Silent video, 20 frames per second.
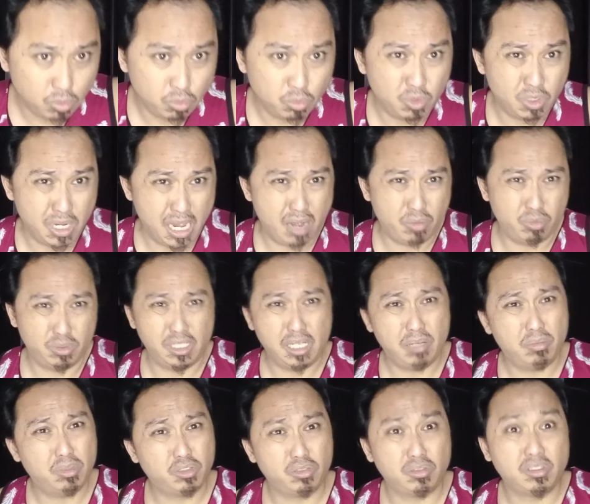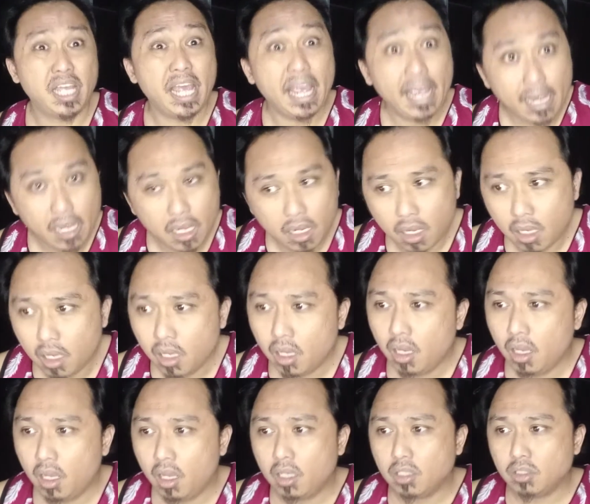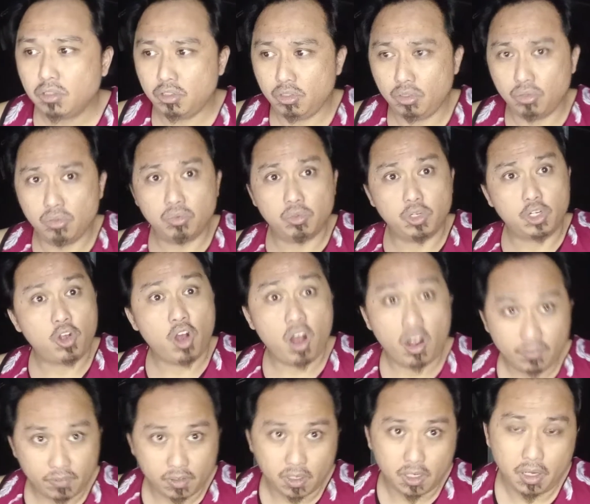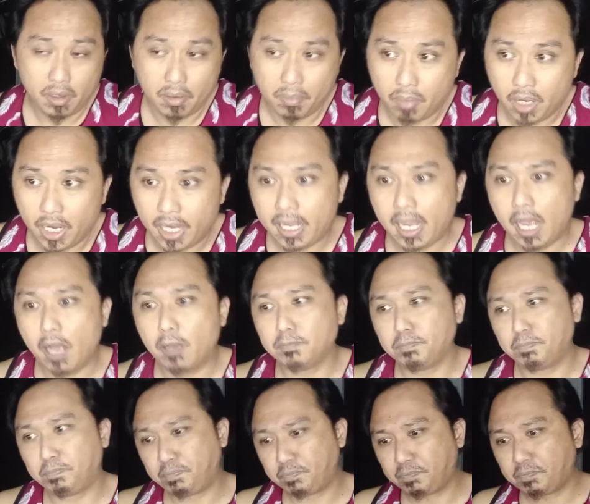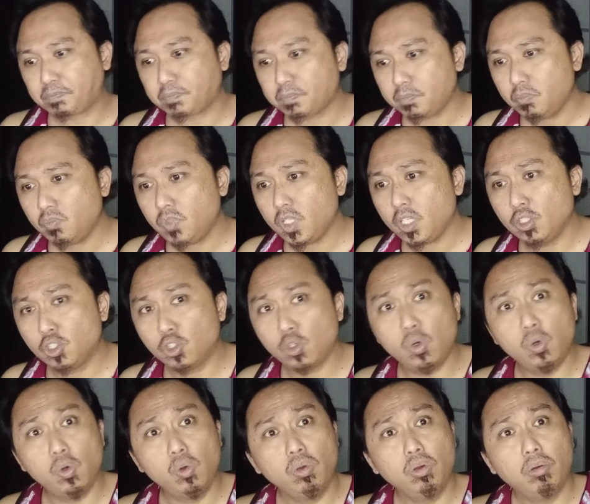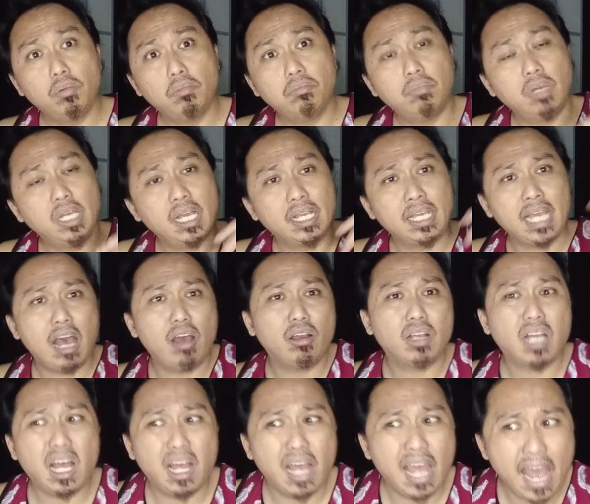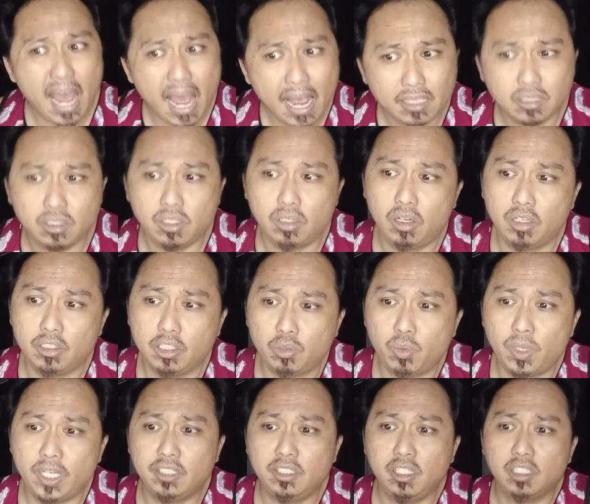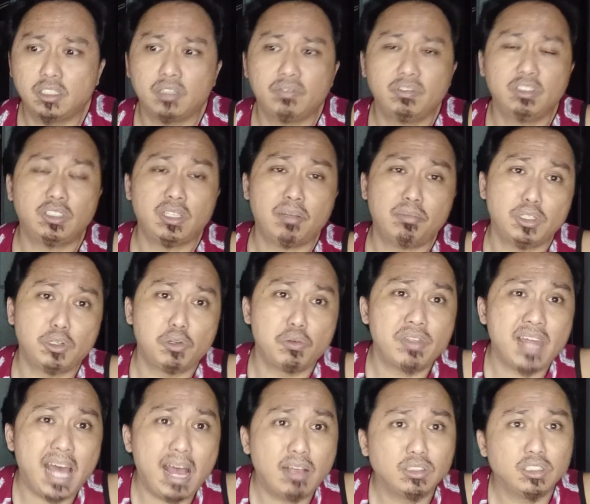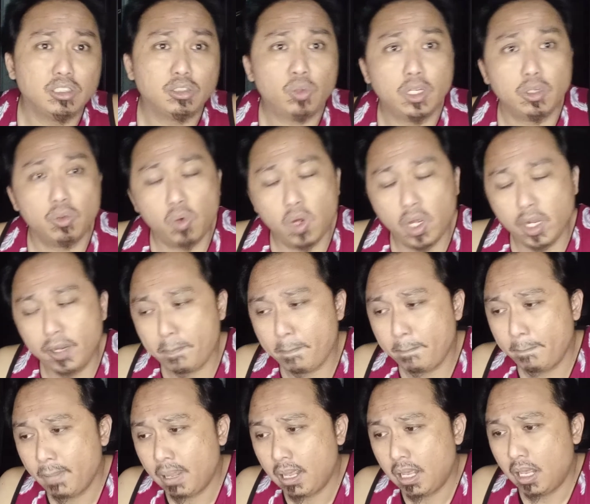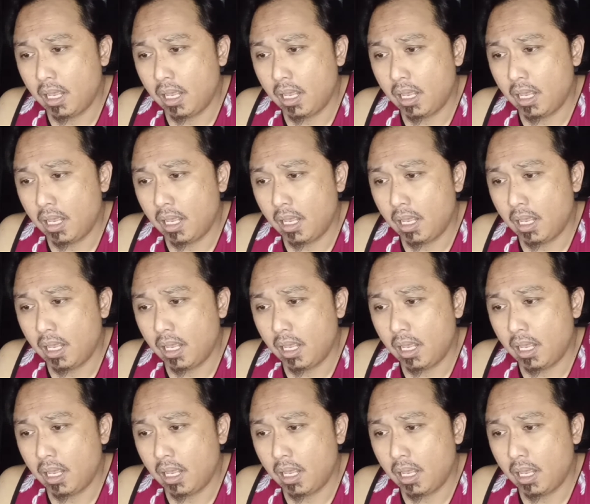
what I was able to take to recover my account. So my account got hacked on the 26th of December 2021,